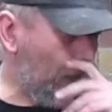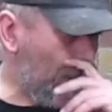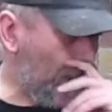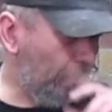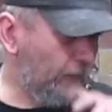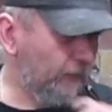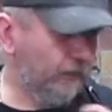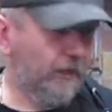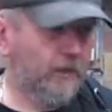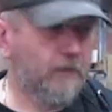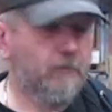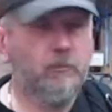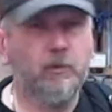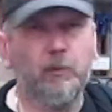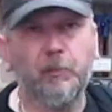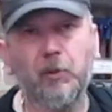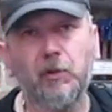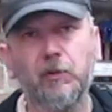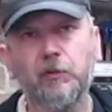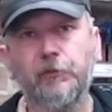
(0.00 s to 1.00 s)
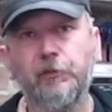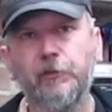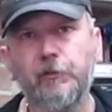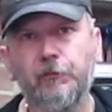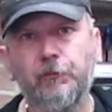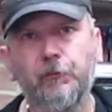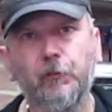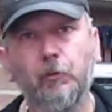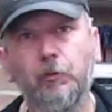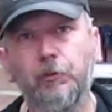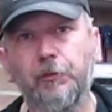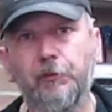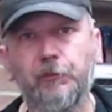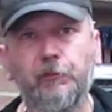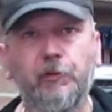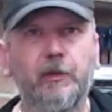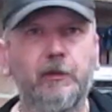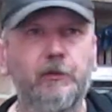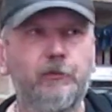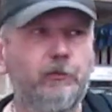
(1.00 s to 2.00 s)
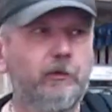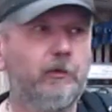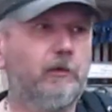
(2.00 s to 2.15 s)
Again, apologies for the change